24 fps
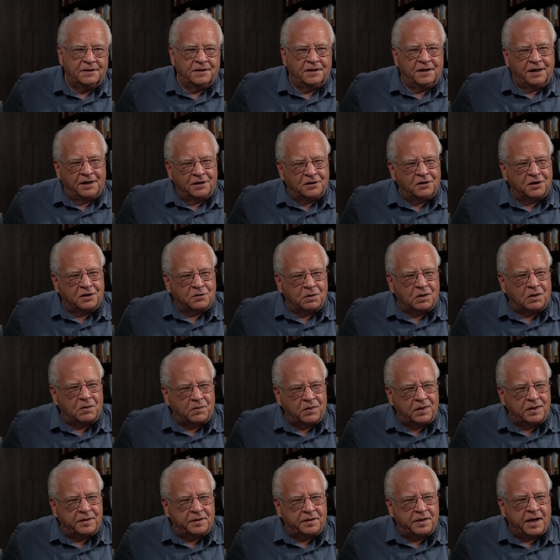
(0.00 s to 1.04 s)
And look where
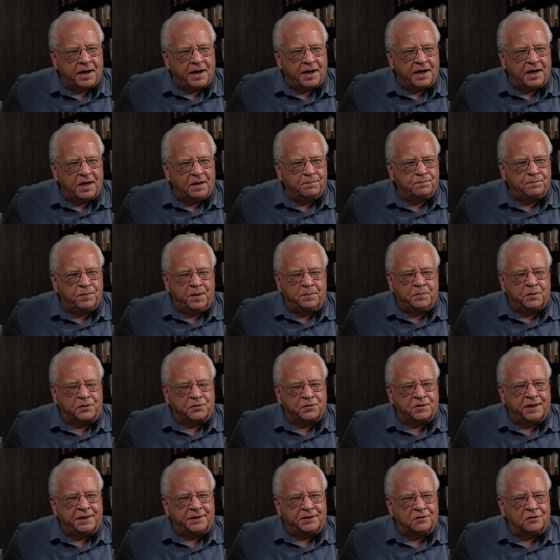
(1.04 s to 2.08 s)
we're today. People
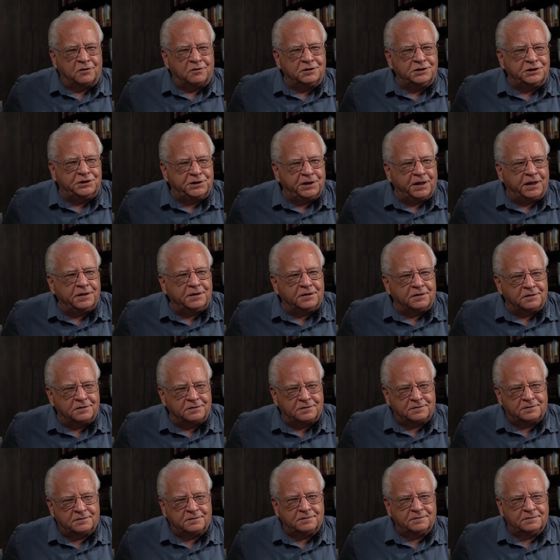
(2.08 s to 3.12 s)
create their own
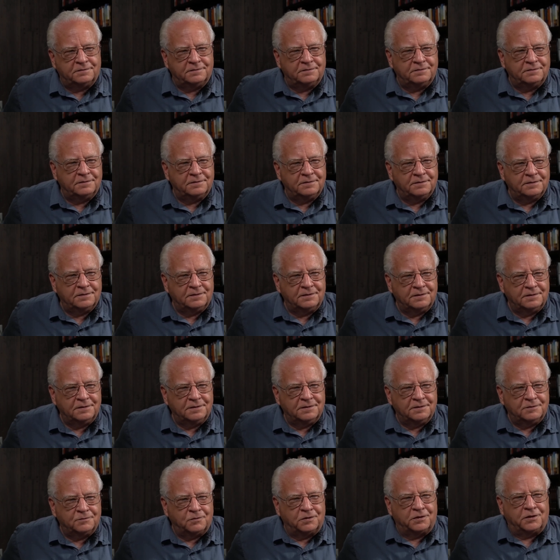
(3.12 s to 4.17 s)
genders
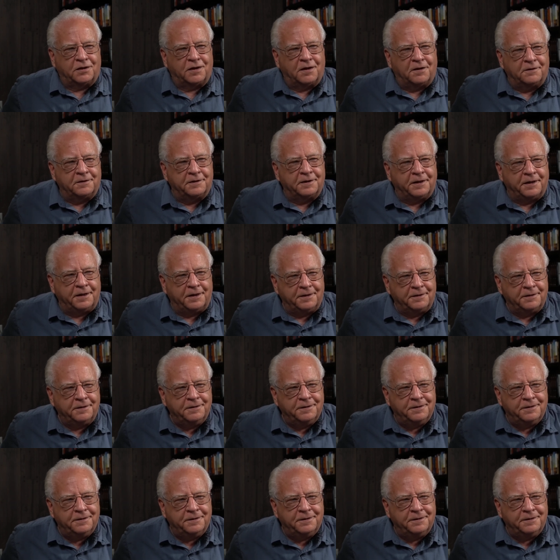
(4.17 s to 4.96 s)
where there aren't any.